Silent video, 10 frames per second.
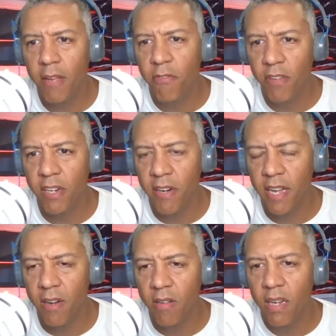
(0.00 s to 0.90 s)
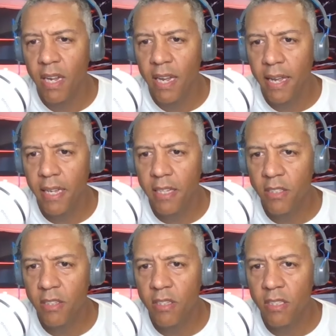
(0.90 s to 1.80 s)
figured out
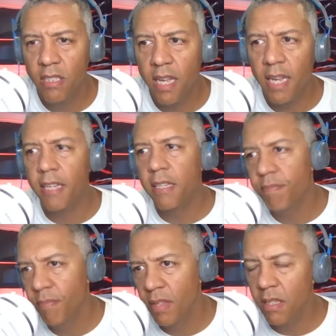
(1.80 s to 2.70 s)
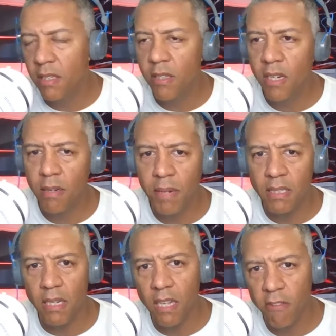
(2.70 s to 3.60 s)
is just like you hear about
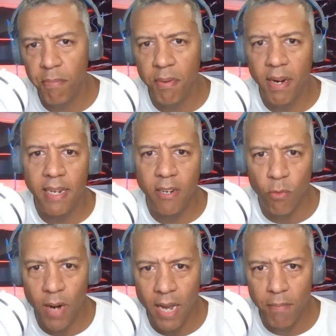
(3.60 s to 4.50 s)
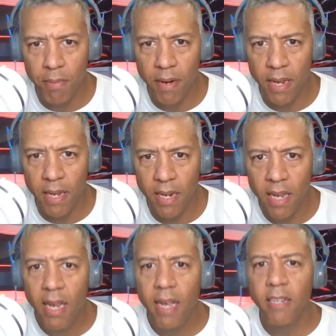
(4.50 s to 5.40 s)
the left brain and the right brain,
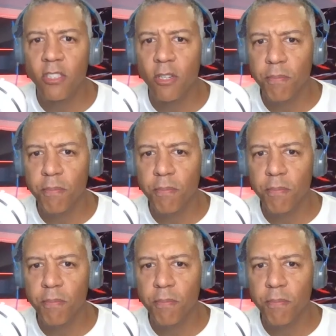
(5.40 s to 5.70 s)
and some